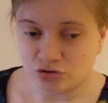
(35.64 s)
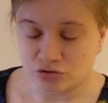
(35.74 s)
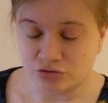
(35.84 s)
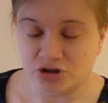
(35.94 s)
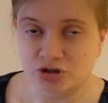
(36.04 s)

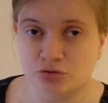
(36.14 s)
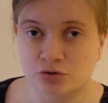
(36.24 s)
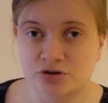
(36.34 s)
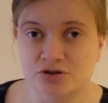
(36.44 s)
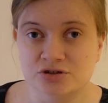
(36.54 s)
3
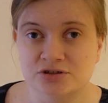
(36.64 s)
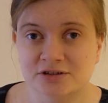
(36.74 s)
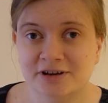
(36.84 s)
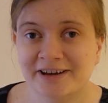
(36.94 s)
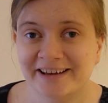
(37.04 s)
drawers
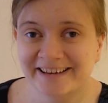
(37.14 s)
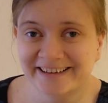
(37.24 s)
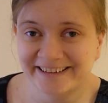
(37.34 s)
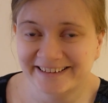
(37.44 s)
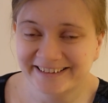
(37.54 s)

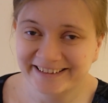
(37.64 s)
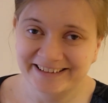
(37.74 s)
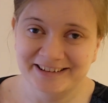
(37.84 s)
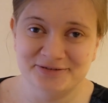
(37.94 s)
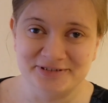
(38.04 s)

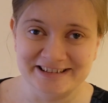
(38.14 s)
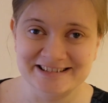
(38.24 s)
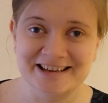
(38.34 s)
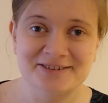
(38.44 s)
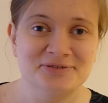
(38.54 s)
in the
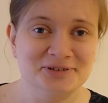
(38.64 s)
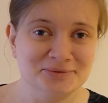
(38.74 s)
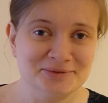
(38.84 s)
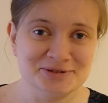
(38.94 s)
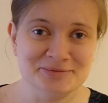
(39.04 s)
freezer filled
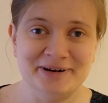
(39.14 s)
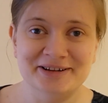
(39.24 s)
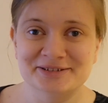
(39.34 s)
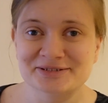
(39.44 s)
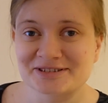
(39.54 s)
with
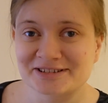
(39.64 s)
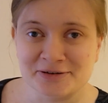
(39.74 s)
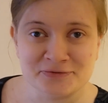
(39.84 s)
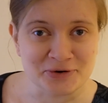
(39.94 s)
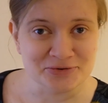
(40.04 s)
tomatoes that
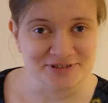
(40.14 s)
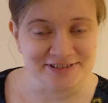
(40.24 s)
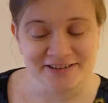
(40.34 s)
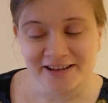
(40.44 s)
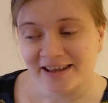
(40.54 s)
are
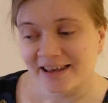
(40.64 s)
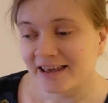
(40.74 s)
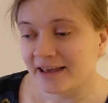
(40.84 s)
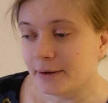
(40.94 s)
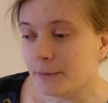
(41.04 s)
frozen.
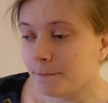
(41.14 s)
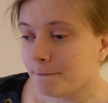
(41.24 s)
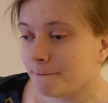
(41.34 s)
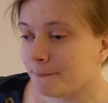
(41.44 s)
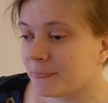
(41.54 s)

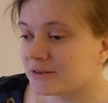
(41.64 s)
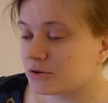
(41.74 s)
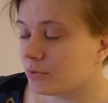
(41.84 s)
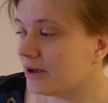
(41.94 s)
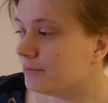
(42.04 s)

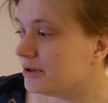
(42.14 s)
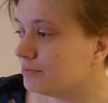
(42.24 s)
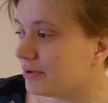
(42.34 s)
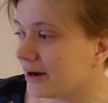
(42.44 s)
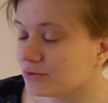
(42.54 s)
So I've been
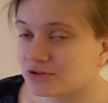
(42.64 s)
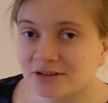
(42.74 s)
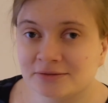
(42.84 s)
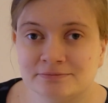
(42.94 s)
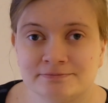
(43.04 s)

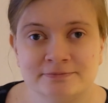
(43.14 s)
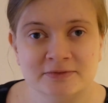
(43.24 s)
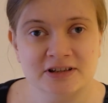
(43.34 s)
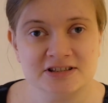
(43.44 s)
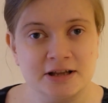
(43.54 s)
browsing
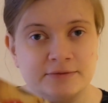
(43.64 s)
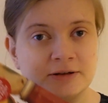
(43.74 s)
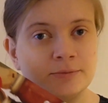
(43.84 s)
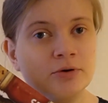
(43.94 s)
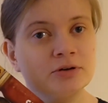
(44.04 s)
this lovely
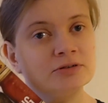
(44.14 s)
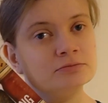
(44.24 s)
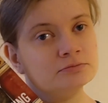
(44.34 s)
book.